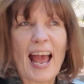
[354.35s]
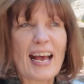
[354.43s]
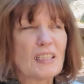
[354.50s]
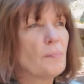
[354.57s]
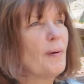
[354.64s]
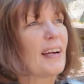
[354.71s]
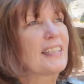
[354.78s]

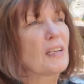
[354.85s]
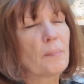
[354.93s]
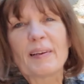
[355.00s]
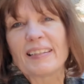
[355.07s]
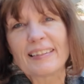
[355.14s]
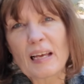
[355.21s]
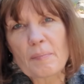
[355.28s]
aspect of
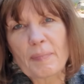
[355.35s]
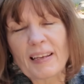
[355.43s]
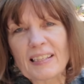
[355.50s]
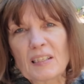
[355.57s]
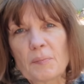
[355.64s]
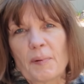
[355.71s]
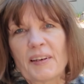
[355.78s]
being led by
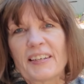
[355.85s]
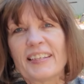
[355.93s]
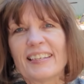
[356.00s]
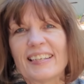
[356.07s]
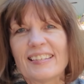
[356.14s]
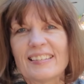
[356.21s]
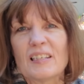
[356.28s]
the
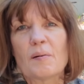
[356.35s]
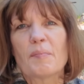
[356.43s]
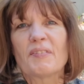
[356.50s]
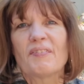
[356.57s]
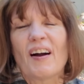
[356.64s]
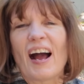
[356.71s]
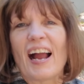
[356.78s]
Spirit is number
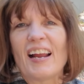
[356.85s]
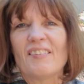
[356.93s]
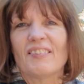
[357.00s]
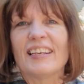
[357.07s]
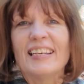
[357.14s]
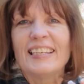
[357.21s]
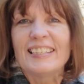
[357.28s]
five
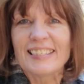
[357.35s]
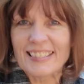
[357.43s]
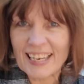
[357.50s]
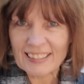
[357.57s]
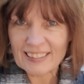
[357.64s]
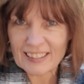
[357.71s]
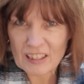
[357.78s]

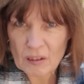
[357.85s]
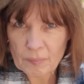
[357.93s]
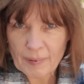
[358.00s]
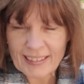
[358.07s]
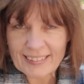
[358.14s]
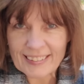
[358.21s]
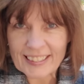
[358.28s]
test the
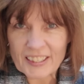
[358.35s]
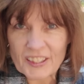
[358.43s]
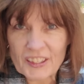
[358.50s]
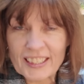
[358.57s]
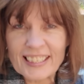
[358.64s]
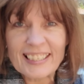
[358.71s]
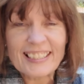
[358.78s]

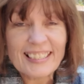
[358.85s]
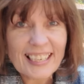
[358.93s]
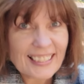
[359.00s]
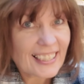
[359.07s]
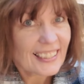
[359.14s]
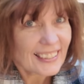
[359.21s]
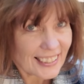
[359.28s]
message.
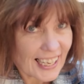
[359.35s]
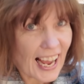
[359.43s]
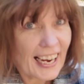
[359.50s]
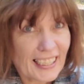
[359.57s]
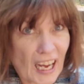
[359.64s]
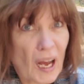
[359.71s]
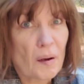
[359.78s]
Does it
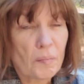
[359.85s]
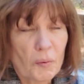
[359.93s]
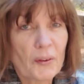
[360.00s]
line up